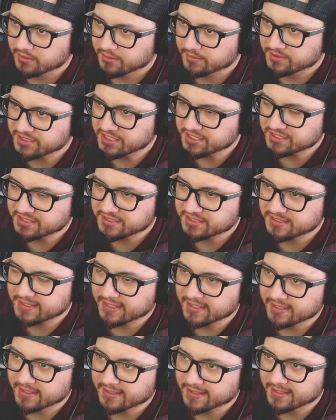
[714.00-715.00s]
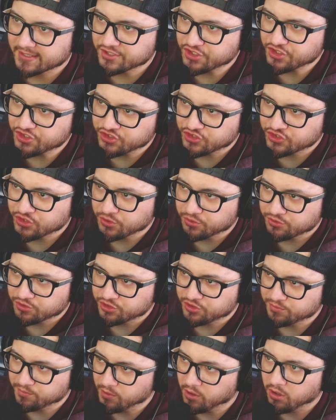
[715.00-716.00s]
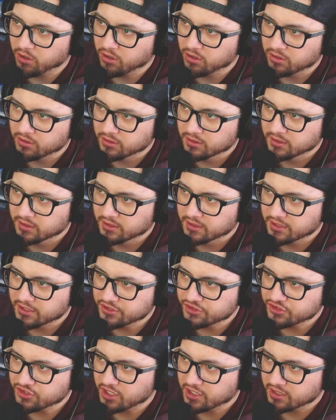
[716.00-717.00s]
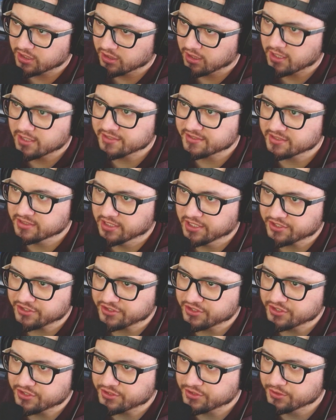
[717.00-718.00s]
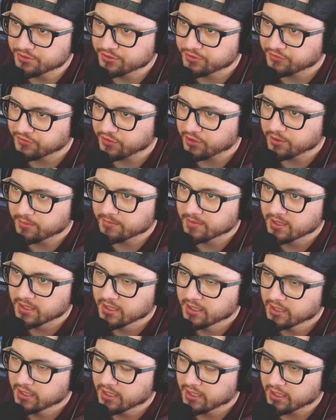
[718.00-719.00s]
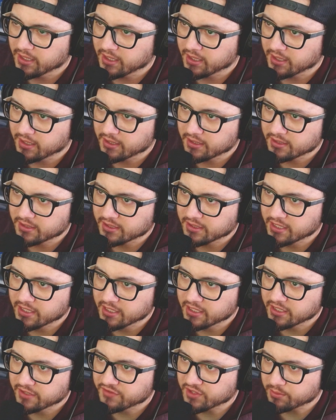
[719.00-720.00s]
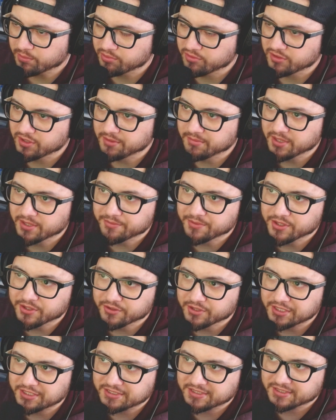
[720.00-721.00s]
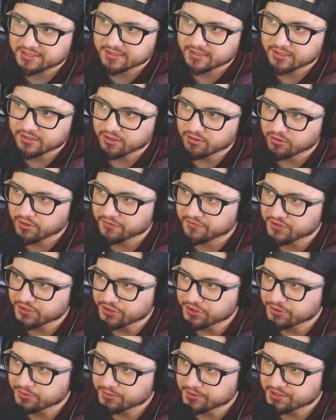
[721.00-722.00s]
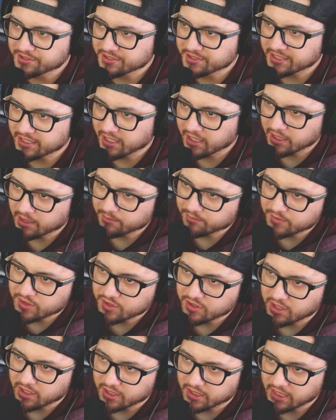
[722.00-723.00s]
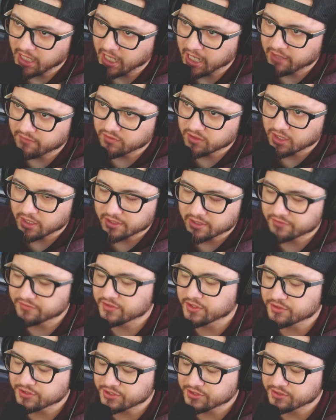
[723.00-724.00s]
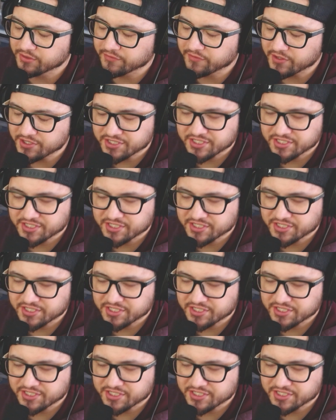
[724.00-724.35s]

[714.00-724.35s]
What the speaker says: since they're just so small. There's not a lot of selection to choose from, and any of the premium units, you know, if you're newer to the game, you're not going to have a lot of those Universe